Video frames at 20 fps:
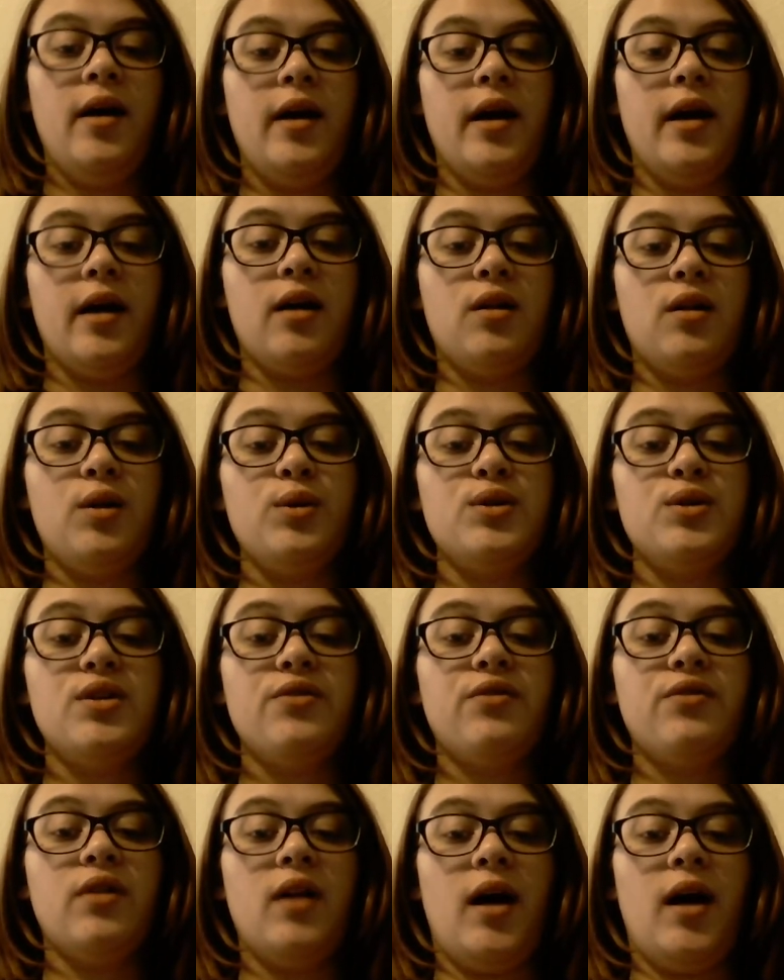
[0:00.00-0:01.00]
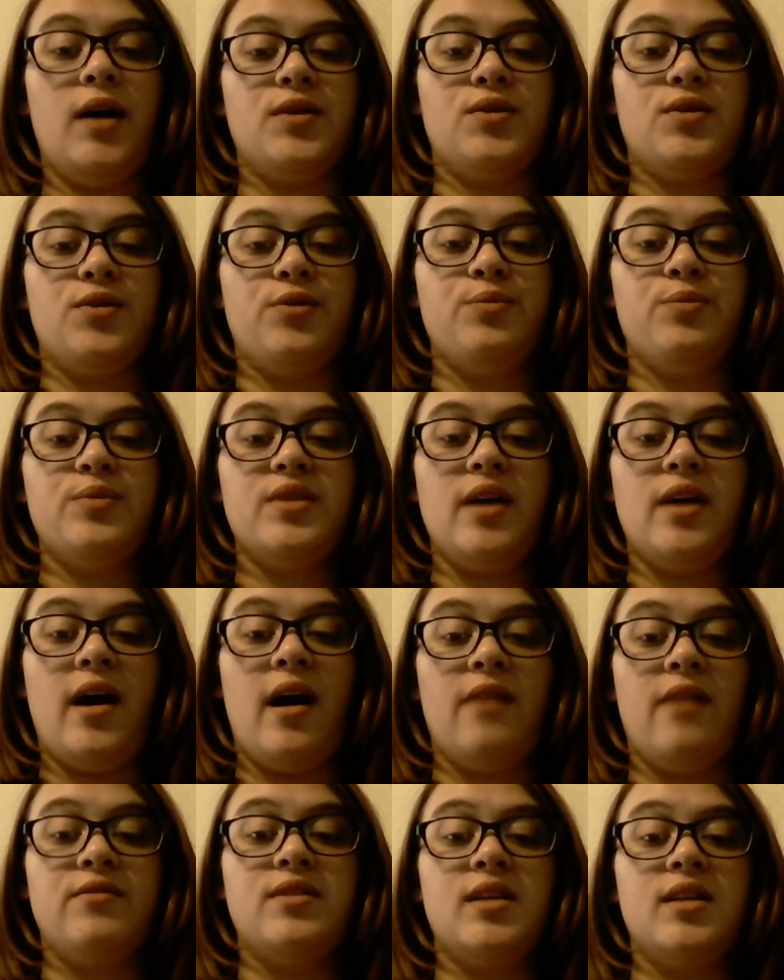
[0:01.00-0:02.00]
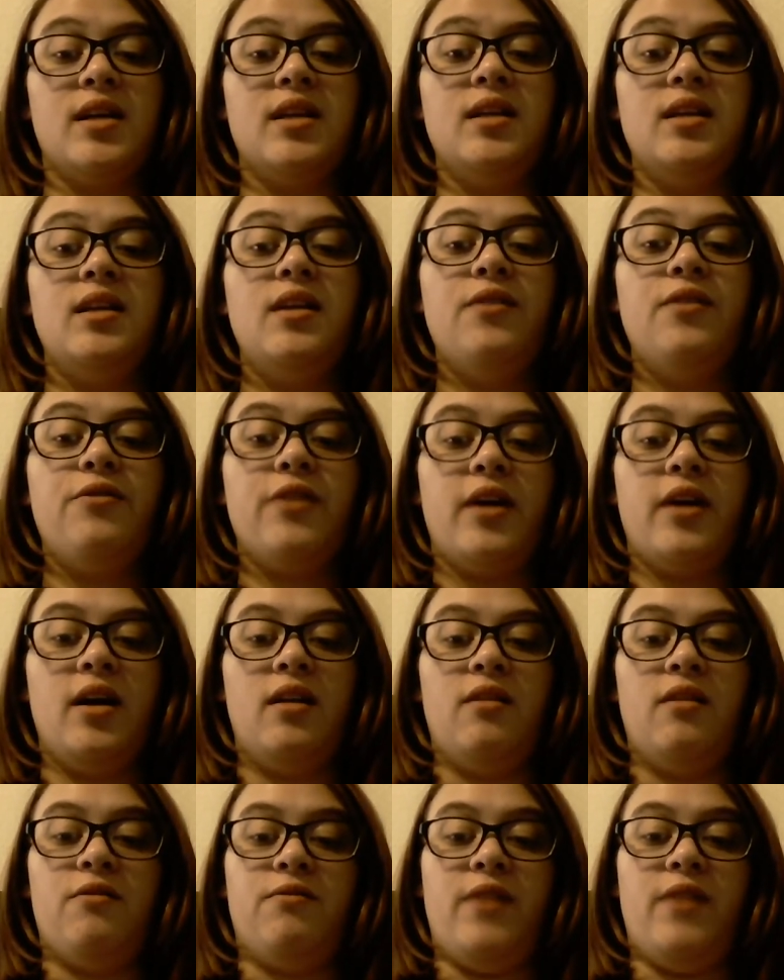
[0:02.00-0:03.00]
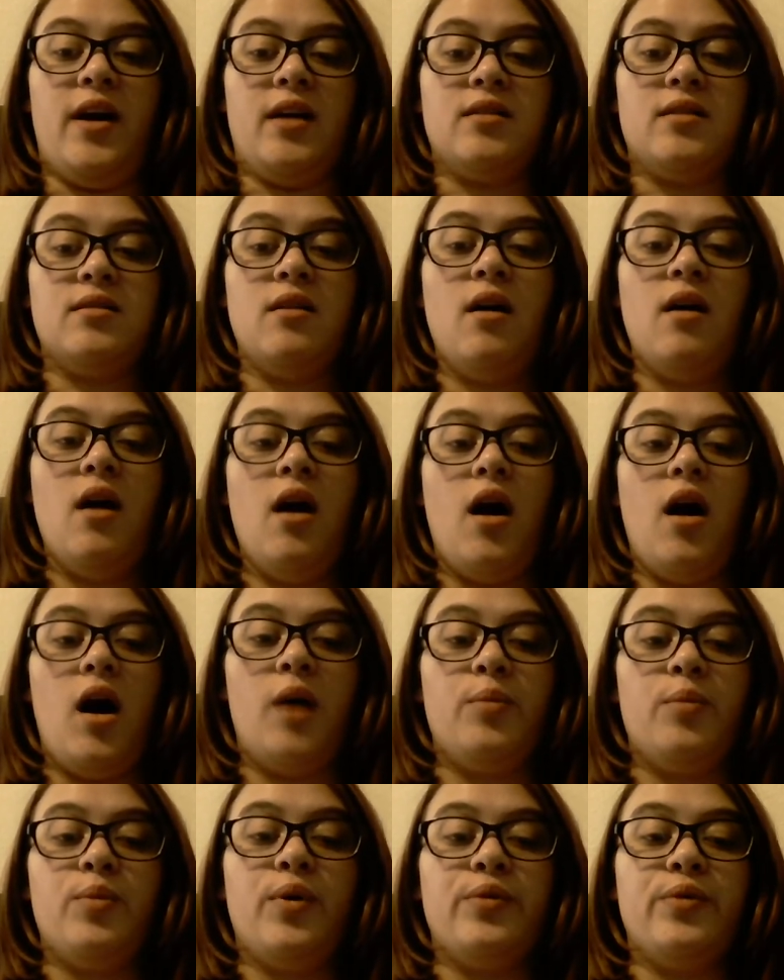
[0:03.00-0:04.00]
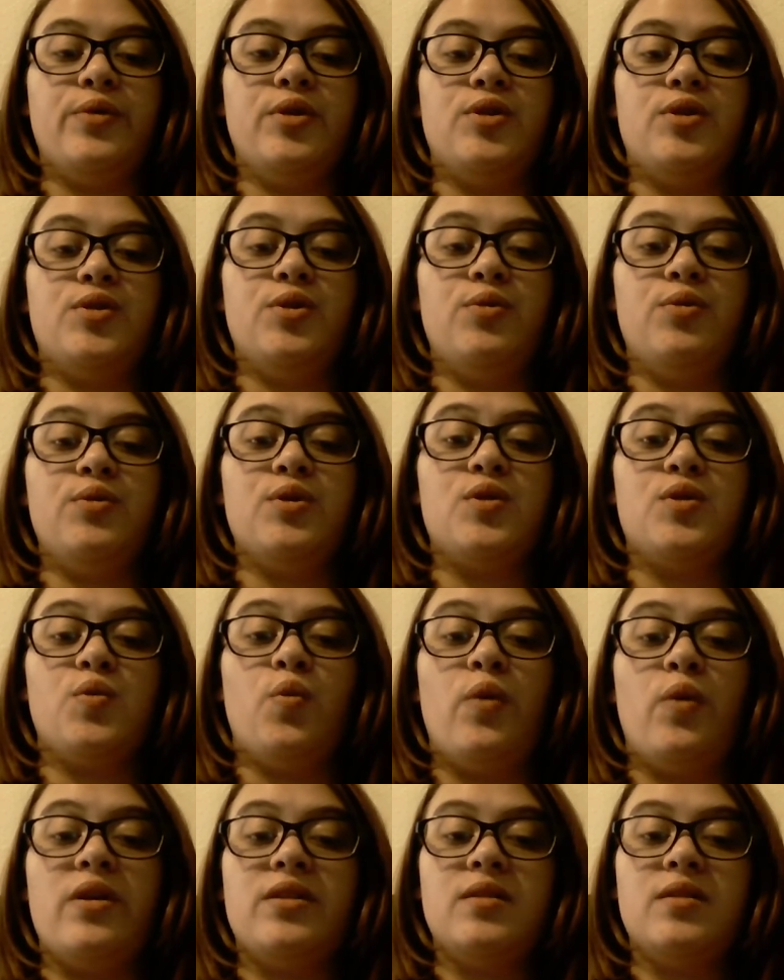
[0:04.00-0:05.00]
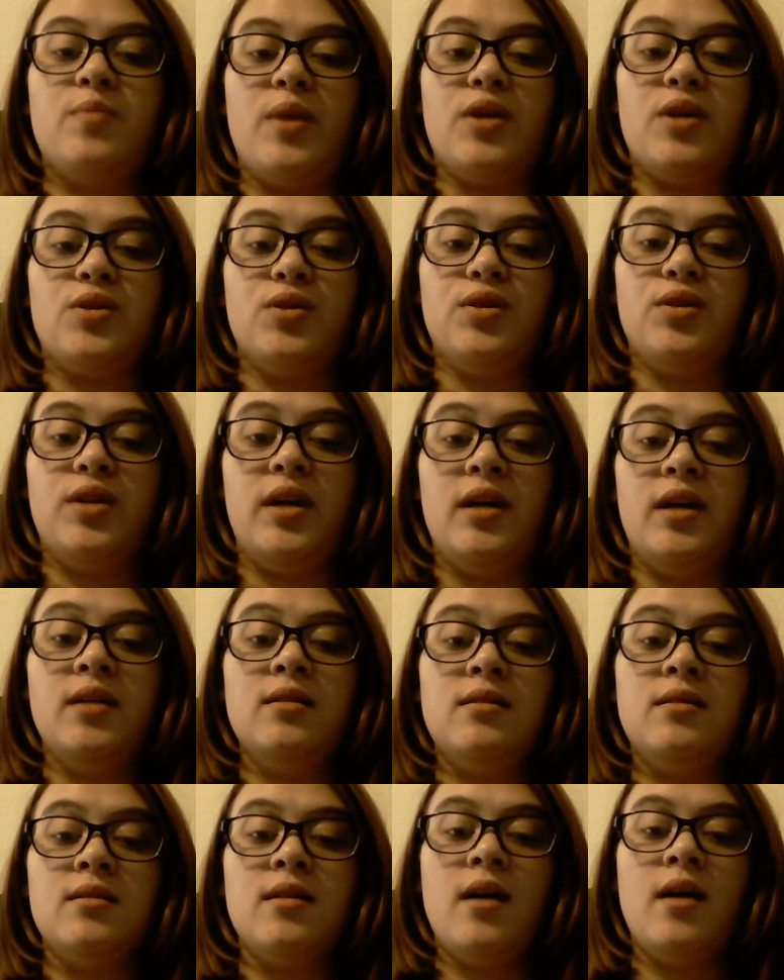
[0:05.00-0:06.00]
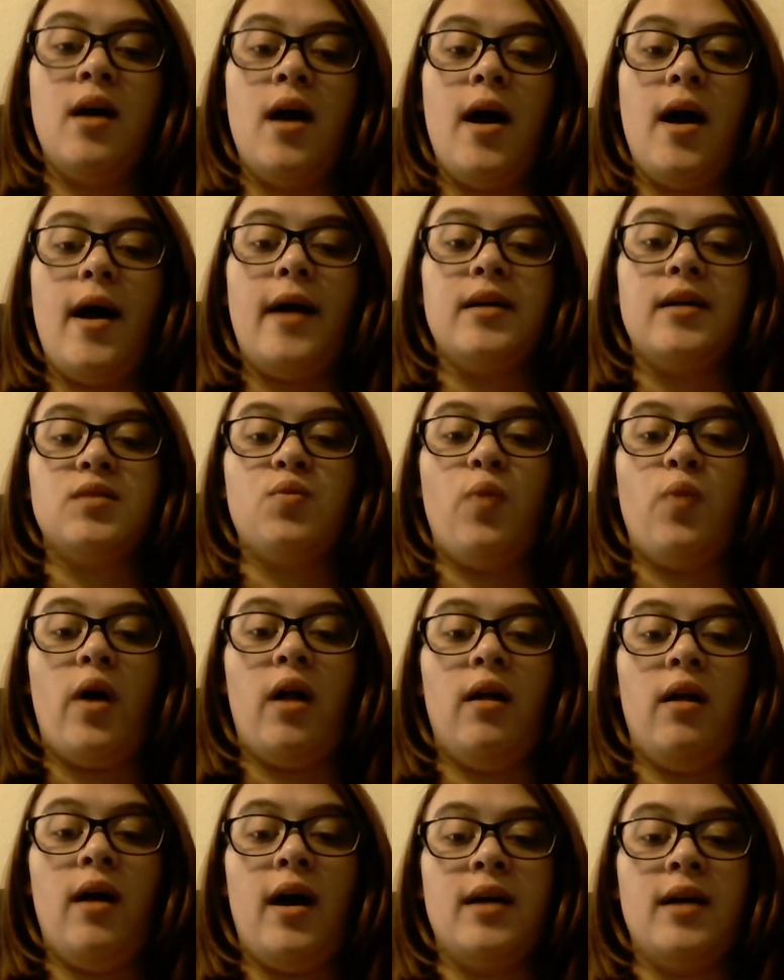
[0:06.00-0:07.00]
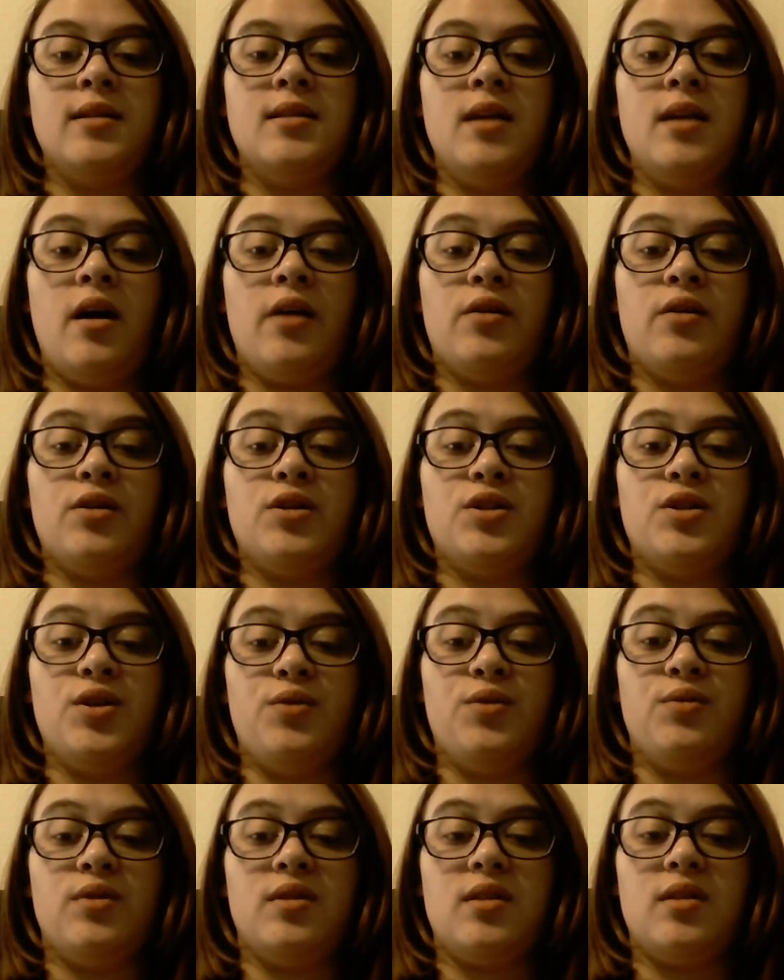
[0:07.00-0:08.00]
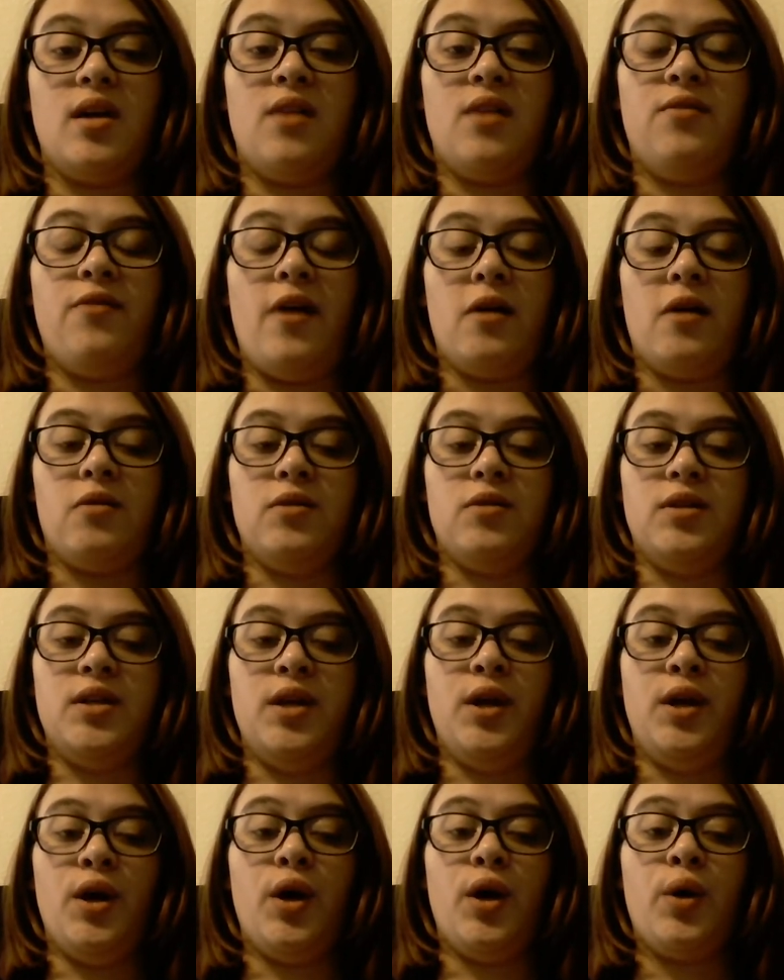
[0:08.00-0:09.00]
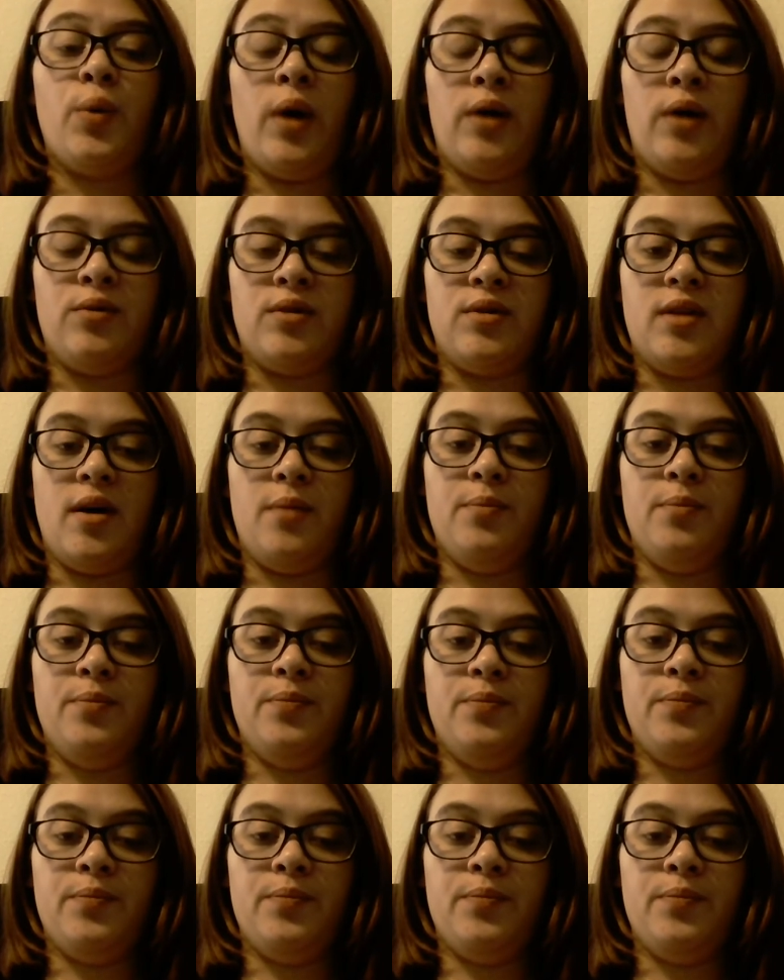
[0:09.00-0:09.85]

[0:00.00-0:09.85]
inclusive classrooms have significant effects on both the students with special needs as well as the other students and faculty around them.